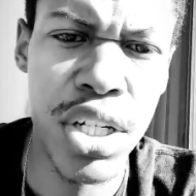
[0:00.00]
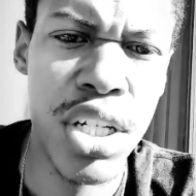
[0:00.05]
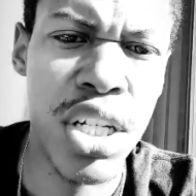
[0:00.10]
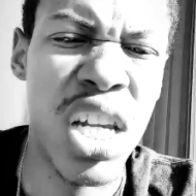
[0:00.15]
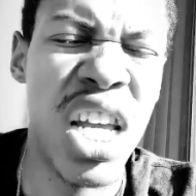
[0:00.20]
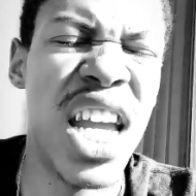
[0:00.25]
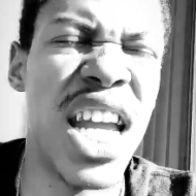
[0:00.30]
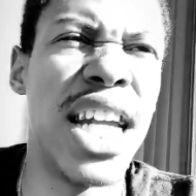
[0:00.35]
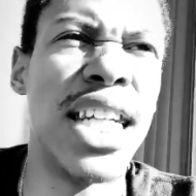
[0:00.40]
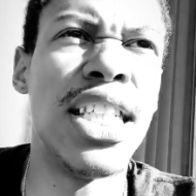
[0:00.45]

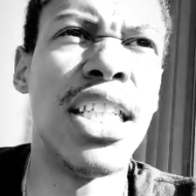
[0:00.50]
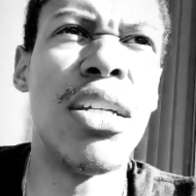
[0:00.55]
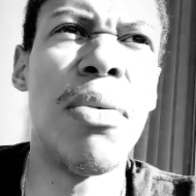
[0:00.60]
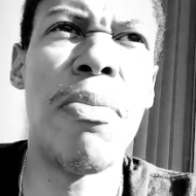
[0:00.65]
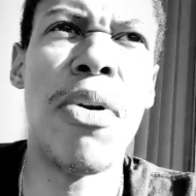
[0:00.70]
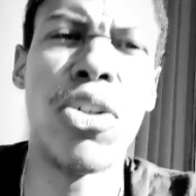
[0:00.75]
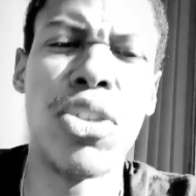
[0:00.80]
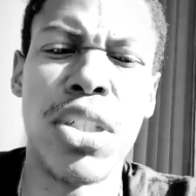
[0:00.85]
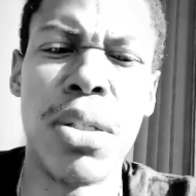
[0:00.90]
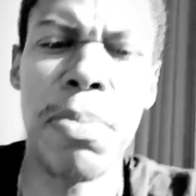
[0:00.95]
is the most
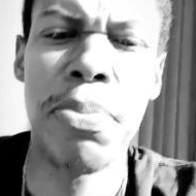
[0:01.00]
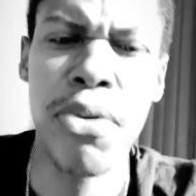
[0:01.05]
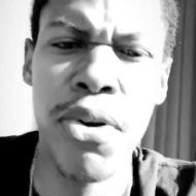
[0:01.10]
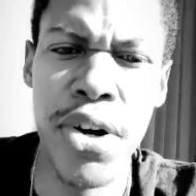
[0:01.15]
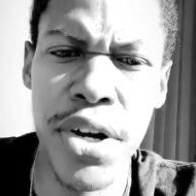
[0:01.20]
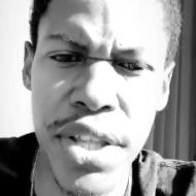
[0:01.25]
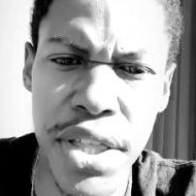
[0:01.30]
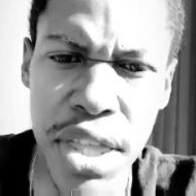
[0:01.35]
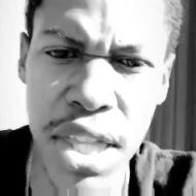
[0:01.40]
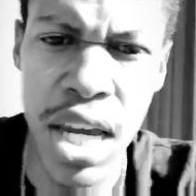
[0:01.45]
important
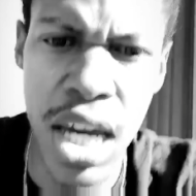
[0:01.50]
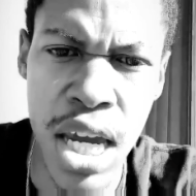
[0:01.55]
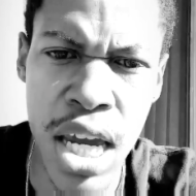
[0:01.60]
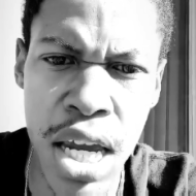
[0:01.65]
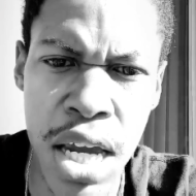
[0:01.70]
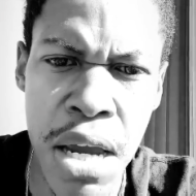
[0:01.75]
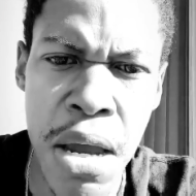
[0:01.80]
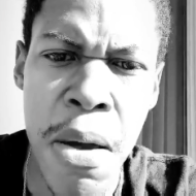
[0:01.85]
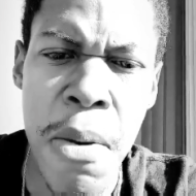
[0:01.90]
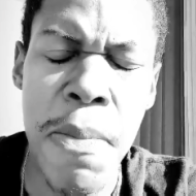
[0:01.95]
thing
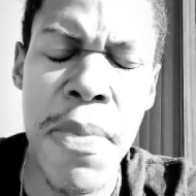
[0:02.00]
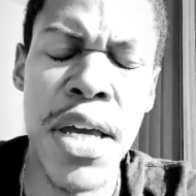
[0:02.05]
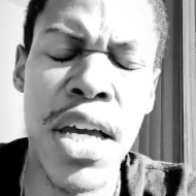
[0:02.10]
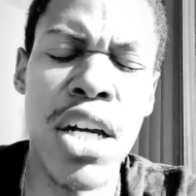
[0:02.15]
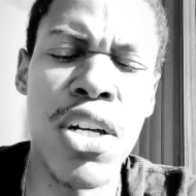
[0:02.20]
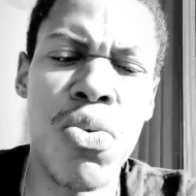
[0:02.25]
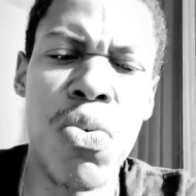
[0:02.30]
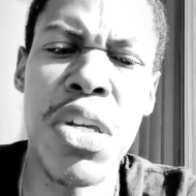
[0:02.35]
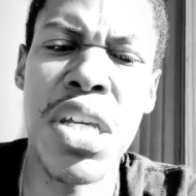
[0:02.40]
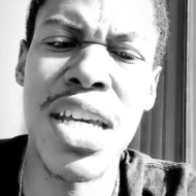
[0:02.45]
because when
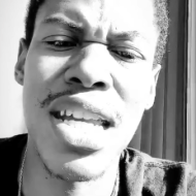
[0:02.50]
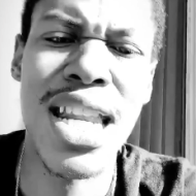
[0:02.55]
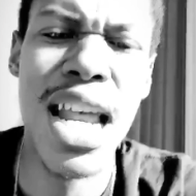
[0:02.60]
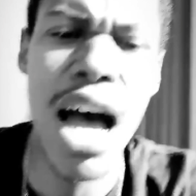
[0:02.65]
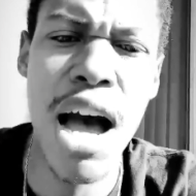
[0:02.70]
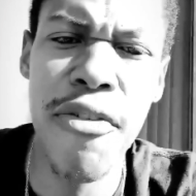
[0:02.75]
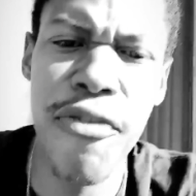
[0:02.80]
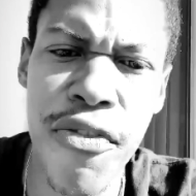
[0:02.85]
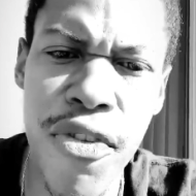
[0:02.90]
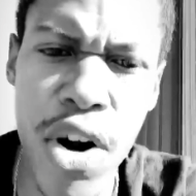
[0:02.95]
you're not
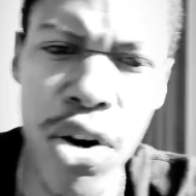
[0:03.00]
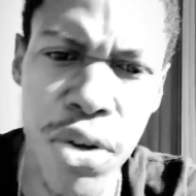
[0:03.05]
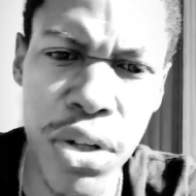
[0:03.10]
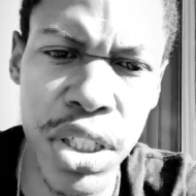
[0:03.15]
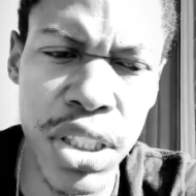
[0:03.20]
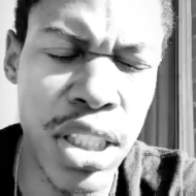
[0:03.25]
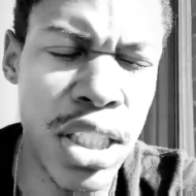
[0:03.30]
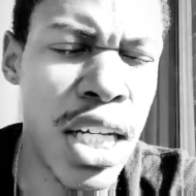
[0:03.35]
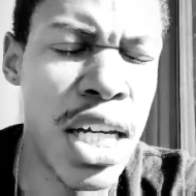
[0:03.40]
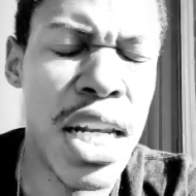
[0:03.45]
focused,
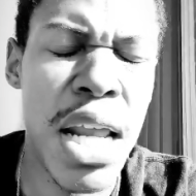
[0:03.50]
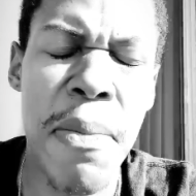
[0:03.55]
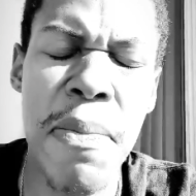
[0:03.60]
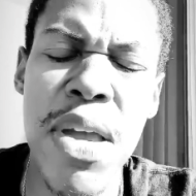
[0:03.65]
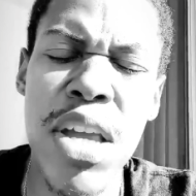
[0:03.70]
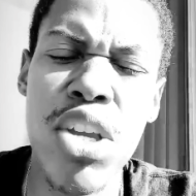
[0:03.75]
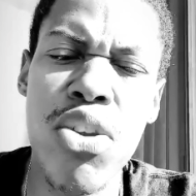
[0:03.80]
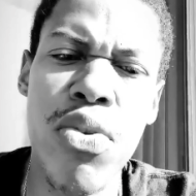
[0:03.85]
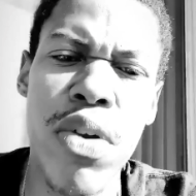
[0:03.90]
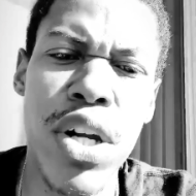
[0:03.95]
I mean you
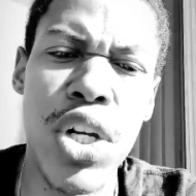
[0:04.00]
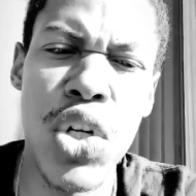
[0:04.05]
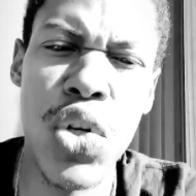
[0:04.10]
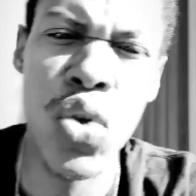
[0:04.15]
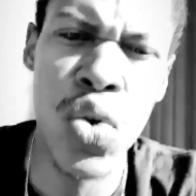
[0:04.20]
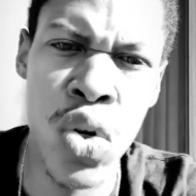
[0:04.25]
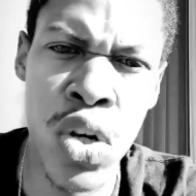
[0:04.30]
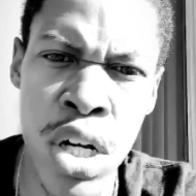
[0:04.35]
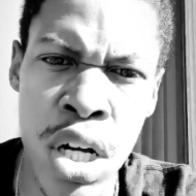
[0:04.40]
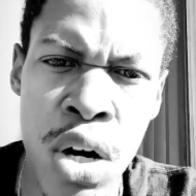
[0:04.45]
ain't doing
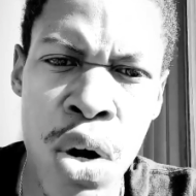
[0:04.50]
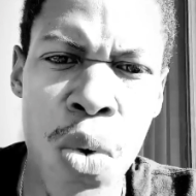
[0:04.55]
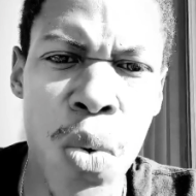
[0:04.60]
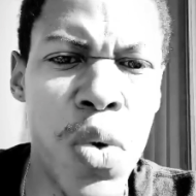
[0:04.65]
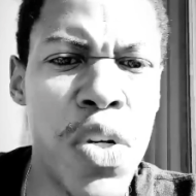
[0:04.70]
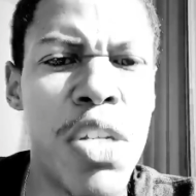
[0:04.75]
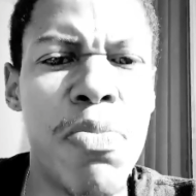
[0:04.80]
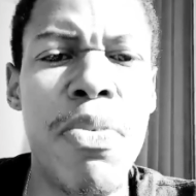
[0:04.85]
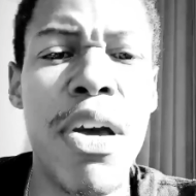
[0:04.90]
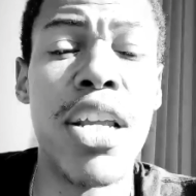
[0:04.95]
what's
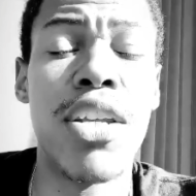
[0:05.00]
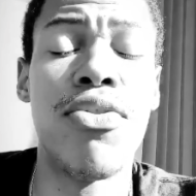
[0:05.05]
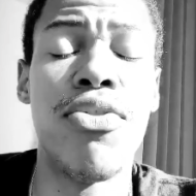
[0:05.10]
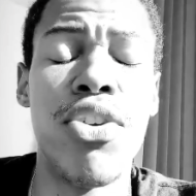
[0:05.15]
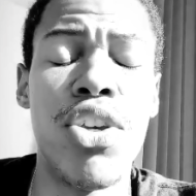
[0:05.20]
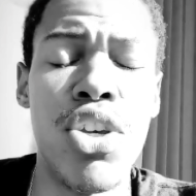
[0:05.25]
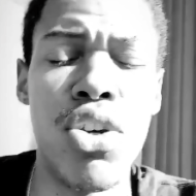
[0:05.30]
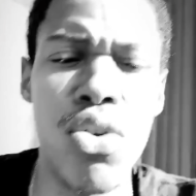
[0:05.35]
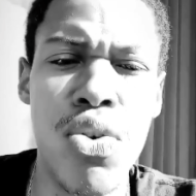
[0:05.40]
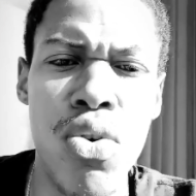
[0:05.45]
best for you.